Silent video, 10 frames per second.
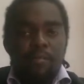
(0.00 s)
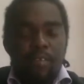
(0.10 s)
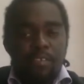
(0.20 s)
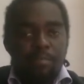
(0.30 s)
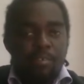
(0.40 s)

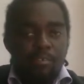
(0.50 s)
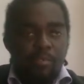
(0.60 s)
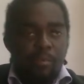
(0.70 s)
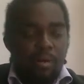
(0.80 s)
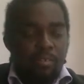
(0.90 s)

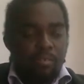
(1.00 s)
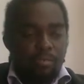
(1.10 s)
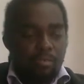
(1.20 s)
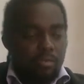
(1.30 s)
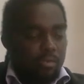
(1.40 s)
Fundamental
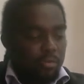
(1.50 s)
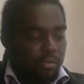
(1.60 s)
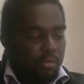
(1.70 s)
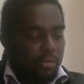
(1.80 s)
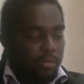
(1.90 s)
particles,
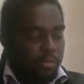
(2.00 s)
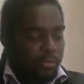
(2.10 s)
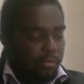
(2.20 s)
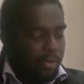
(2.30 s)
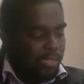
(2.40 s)

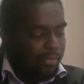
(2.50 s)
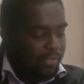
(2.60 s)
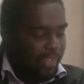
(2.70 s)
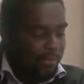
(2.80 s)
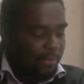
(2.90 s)
many
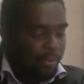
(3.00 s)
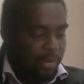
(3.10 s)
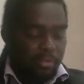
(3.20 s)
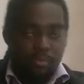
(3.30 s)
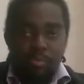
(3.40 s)
different types of
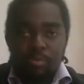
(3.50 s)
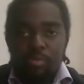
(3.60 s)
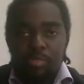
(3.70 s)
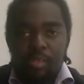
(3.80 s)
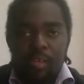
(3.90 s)
particles,
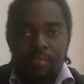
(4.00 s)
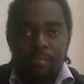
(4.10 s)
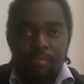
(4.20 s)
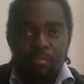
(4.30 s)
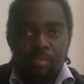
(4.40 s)
also have
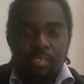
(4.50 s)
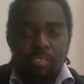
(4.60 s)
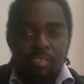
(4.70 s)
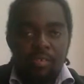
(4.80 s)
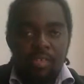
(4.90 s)
what
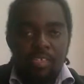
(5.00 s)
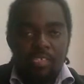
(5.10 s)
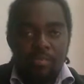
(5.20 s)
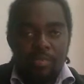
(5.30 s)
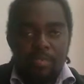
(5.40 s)
is known as
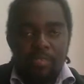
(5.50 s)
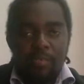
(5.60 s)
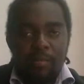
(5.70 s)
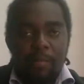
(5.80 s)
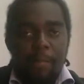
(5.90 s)
spin.
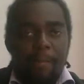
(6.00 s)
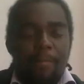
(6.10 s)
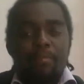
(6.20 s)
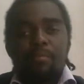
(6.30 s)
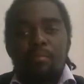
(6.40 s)

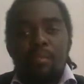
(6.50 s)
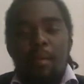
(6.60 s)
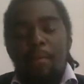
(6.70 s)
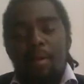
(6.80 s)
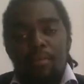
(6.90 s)

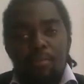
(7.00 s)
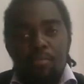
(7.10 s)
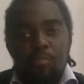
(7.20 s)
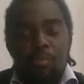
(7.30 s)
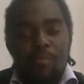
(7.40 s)

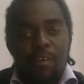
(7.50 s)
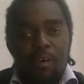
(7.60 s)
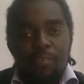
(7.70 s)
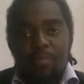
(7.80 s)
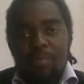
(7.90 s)
Particles with
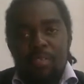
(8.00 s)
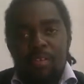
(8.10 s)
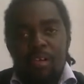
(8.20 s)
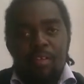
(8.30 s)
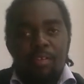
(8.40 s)
half spin
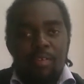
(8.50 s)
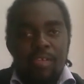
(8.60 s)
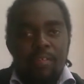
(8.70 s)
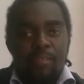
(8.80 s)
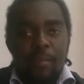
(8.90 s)
are known
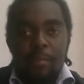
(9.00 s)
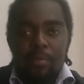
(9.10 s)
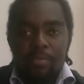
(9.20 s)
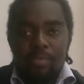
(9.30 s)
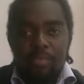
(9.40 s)
as
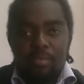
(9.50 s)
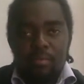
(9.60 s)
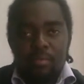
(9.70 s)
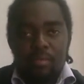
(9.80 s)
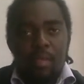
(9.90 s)
fermions,
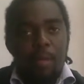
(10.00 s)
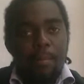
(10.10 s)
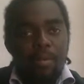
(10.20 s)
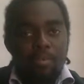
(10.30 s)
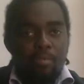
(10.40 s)
and
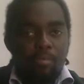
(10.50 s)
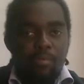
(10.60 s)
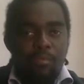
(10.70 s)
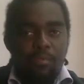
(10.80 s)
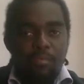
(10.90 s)
particles
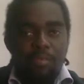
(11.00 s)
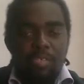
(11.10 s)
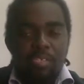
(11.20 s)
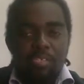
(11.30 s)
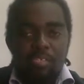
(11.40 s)
with full
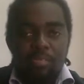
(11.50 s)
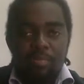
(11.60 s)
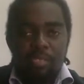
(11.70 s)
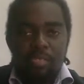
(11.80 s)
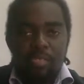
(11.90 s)
integer
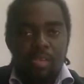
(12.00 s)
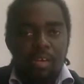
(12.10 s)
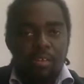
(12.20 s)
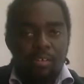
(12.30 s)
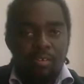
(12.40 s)
spin
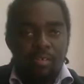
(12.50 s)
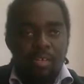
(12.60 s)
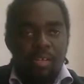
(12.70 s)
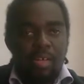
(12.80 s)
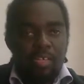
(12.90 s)
are known
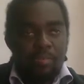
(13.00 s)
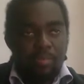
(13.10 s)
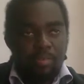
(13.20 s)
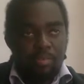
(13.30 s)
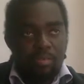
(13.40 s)
as
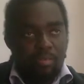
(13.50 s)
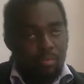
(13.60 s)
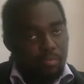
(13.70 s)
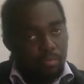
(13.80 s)
bosons.